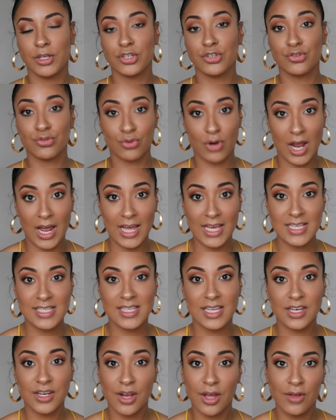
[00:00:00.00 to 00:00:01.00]

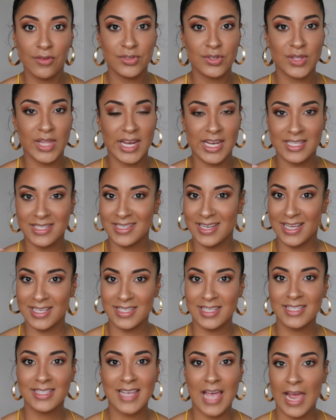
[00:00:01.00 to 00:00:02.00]
dries enough so that it's
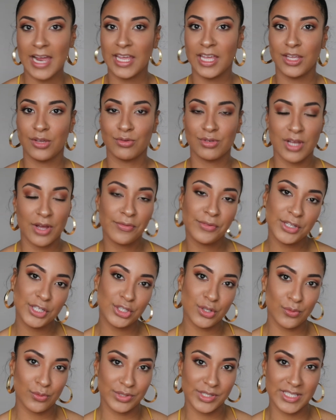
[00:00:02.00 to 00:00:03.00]
nice and tacky. You definitely
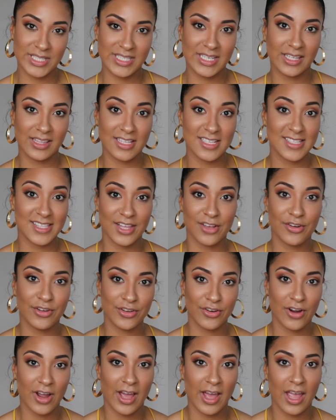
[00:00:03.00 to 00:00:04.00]
don't want to stick this thing on
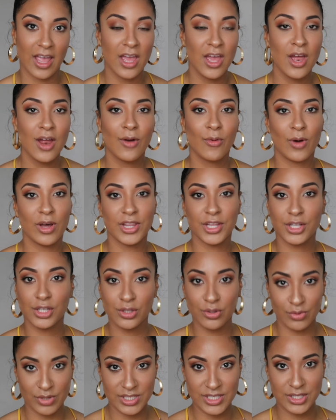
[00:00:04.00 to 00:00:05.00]
your eye while the
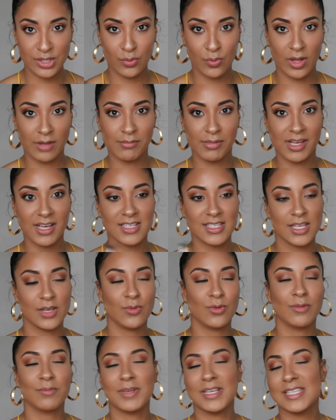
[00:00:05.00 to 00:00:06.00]
glue is still wet because it
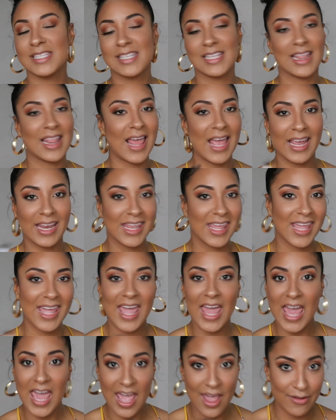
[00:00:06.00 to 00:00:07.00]
will be sliding
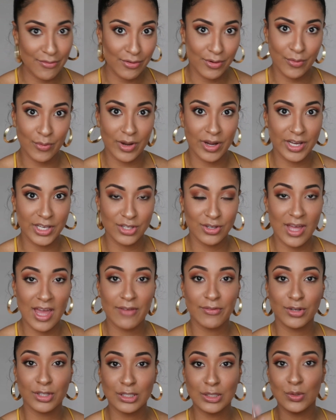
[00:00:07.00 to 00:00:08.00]
everywhere and you'll
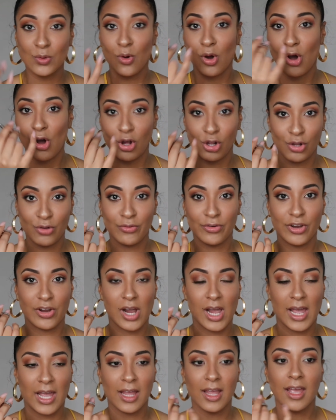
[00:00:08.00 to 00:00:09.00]
have glue all over
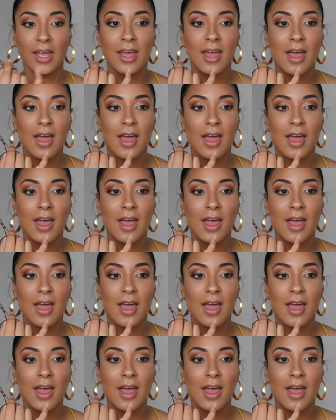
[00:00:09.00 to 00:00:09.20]
your eye.